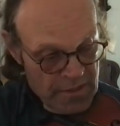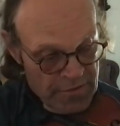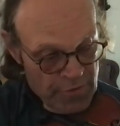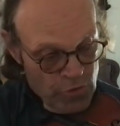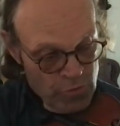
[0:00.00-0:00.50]

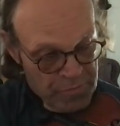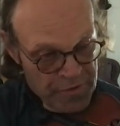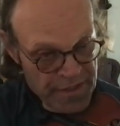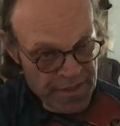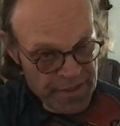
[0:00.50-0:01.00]
the open
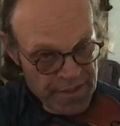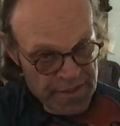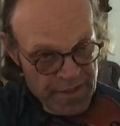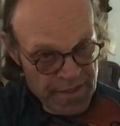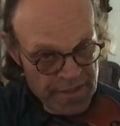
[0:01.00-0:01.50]

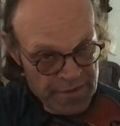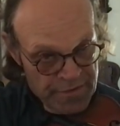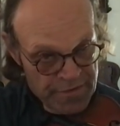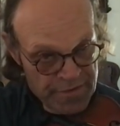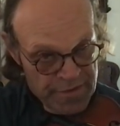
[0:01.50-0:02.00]
A
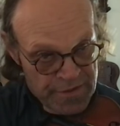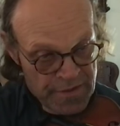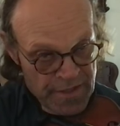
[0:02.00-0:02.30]
and the